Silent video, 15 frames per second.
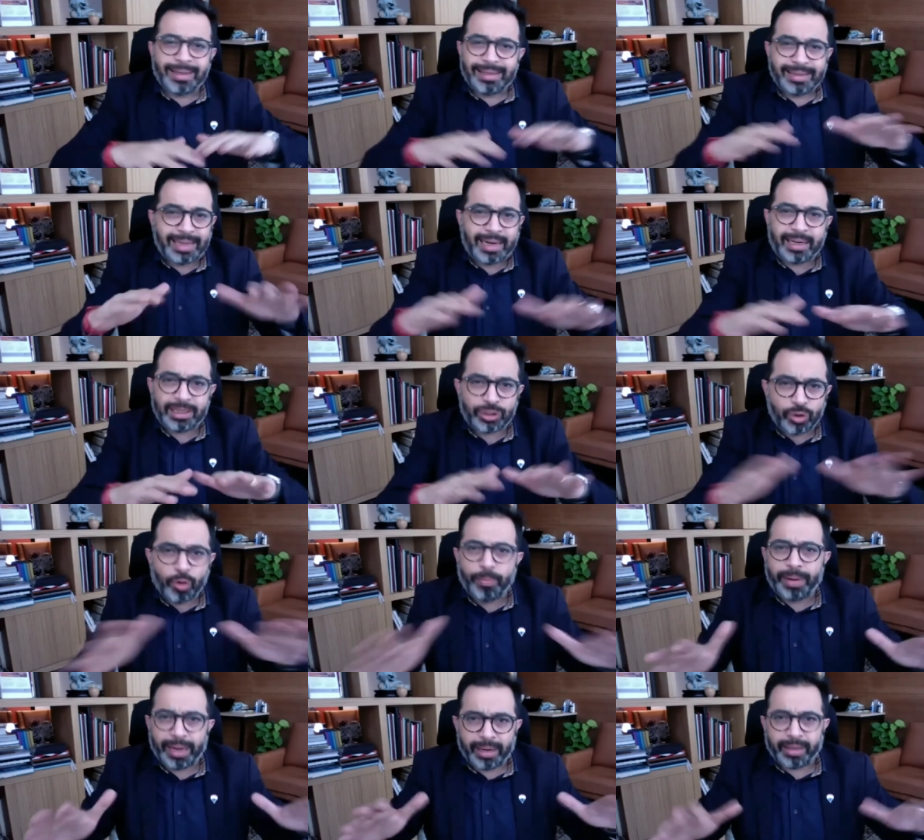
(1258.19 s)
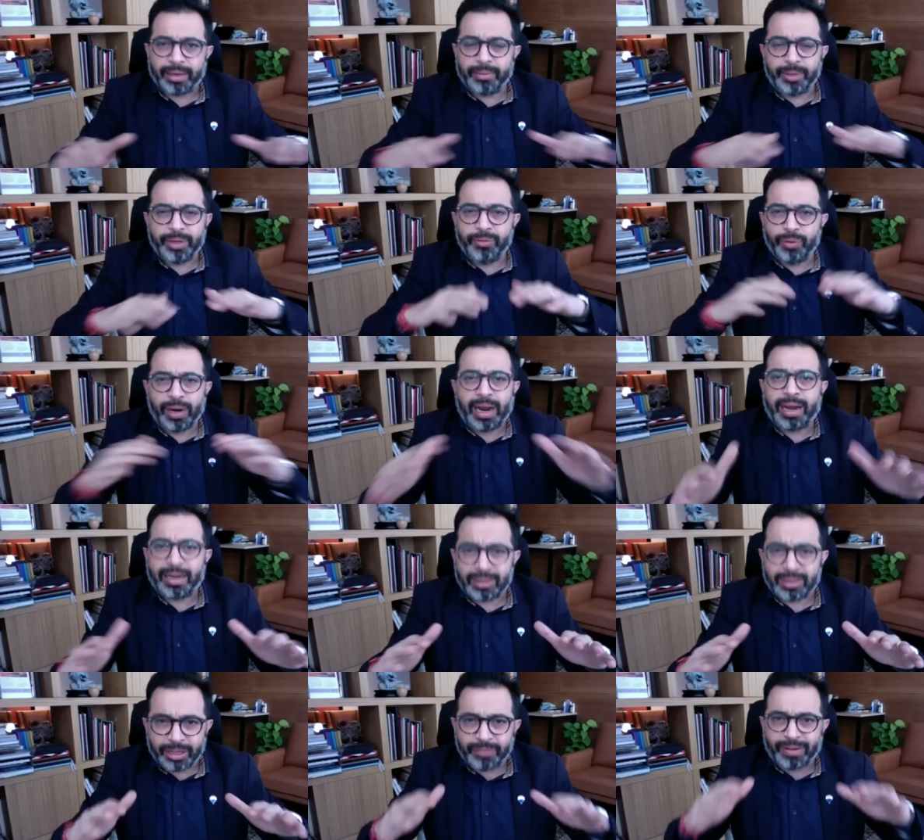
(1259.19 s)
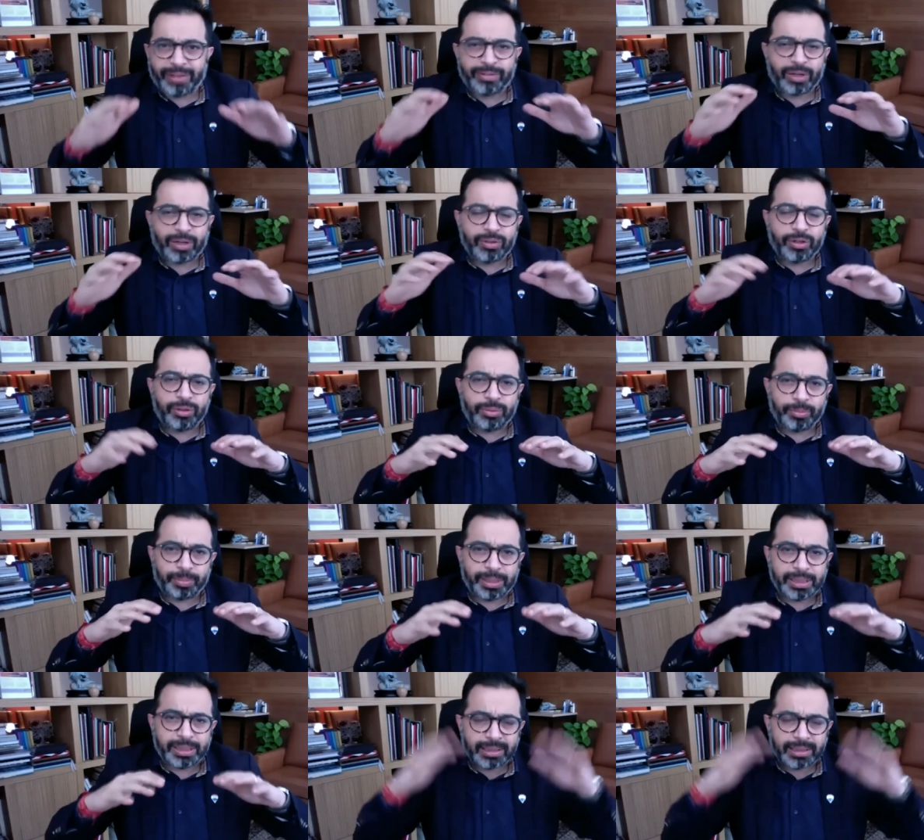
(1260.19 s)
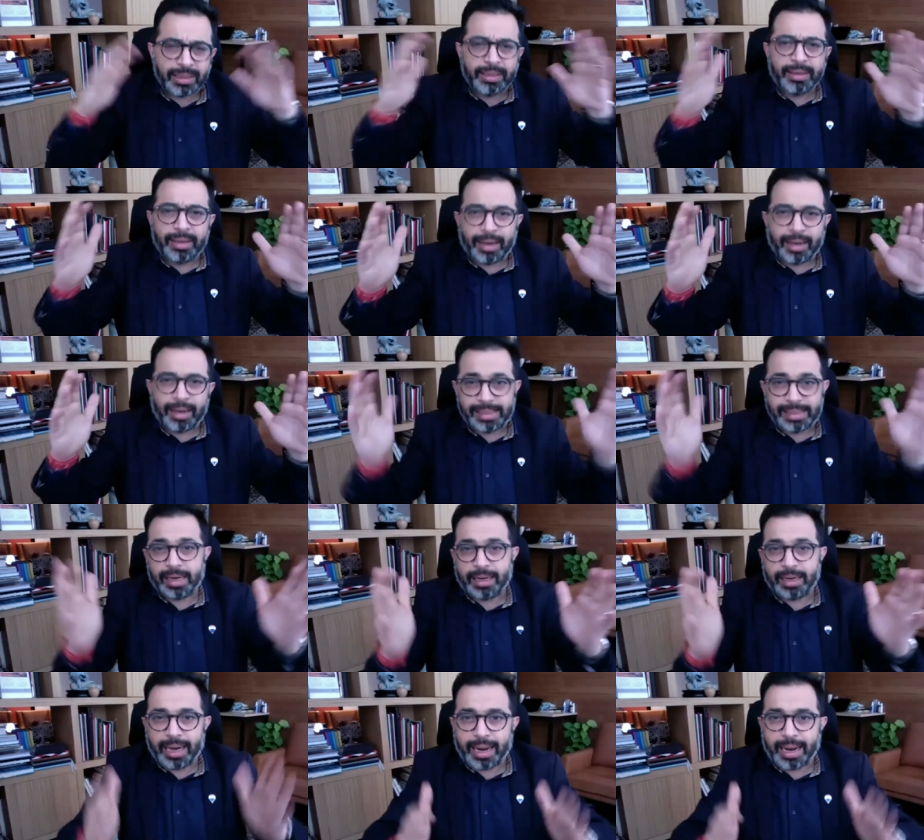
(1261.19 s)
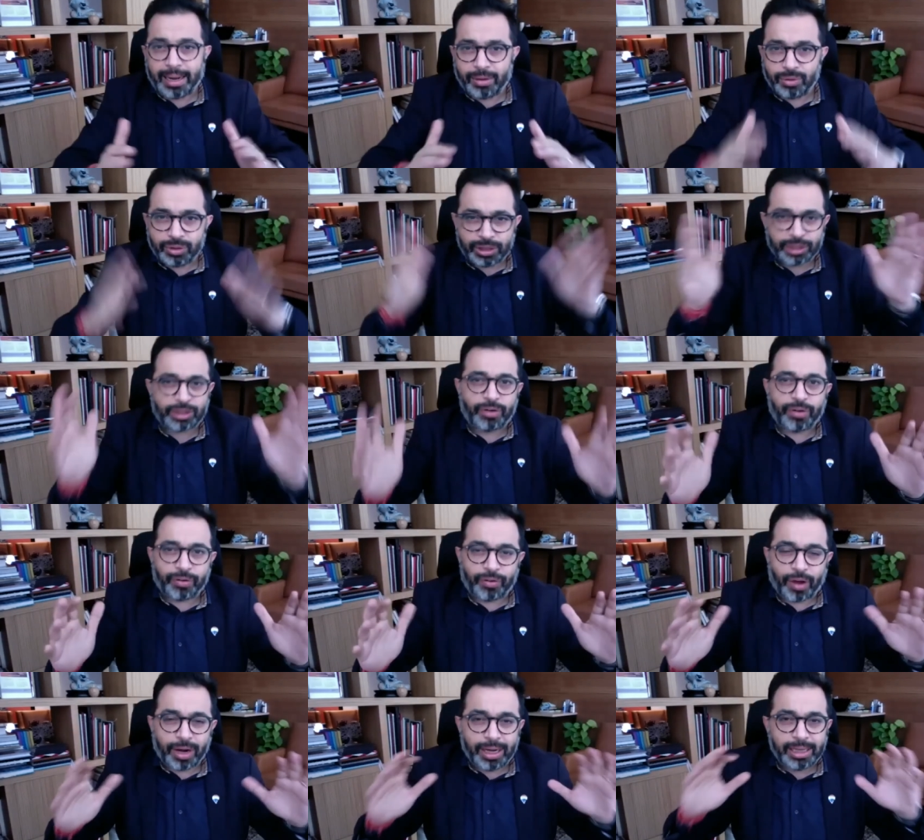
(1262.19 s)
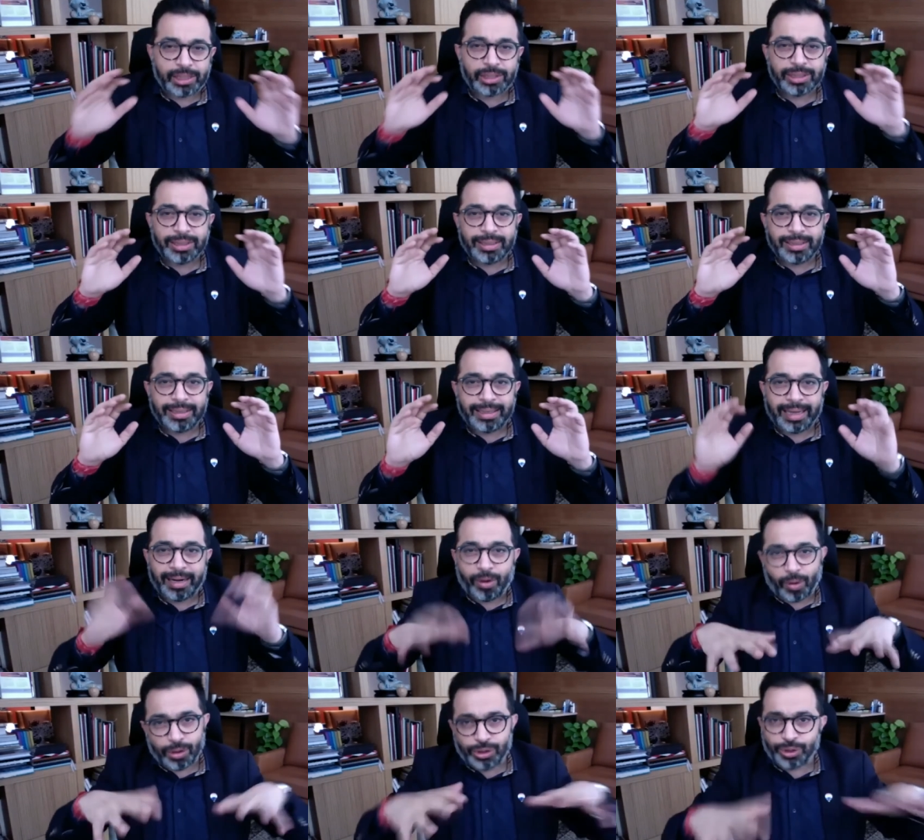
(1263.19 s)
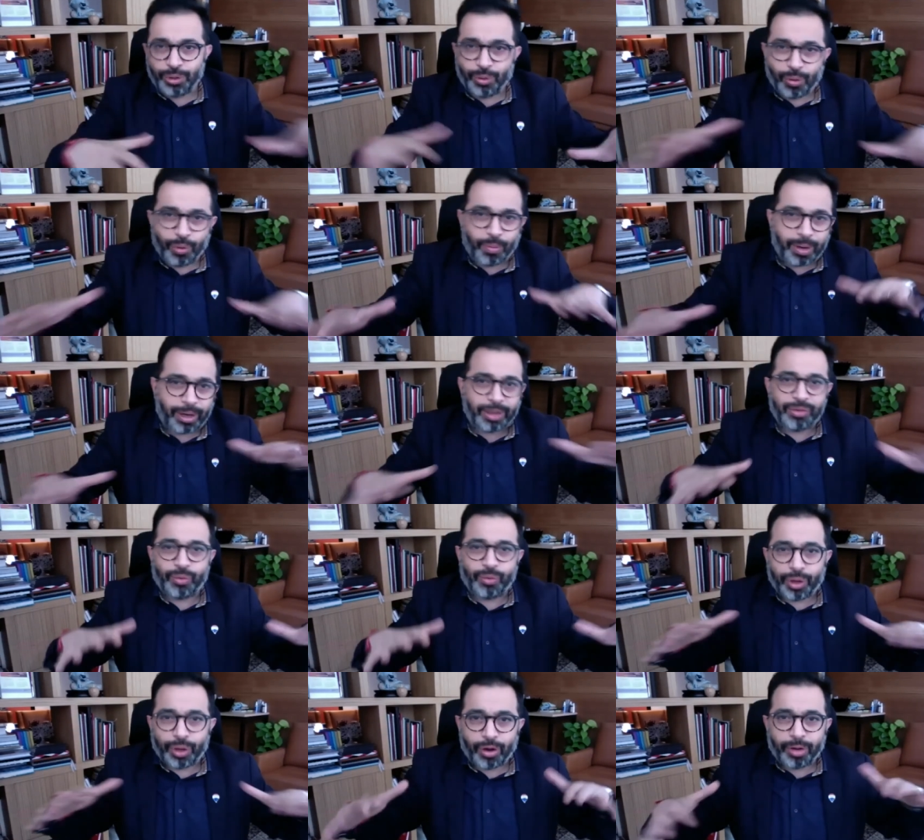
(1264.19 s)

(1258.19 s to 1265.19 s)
That is no brainer. I mean, if you hire a 35,000 piece a young guy who's just out of college can also know what is going on